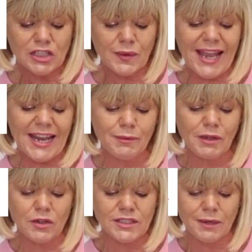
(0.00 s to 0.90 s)
So again,
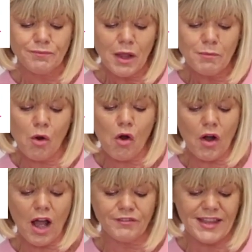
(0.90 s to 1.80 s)
I'm using
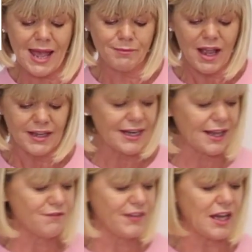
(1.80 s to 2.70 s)
more of them kind of
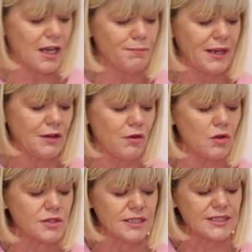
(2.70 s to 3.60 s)
like VIP
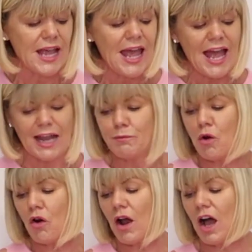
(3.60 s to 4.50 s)
roses and
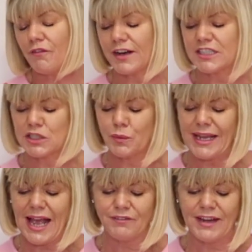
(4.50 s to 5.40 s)
more of our
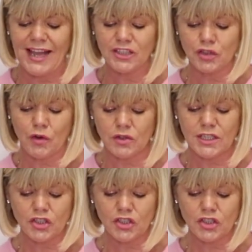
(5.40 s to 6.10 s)
sweet avalanche rose.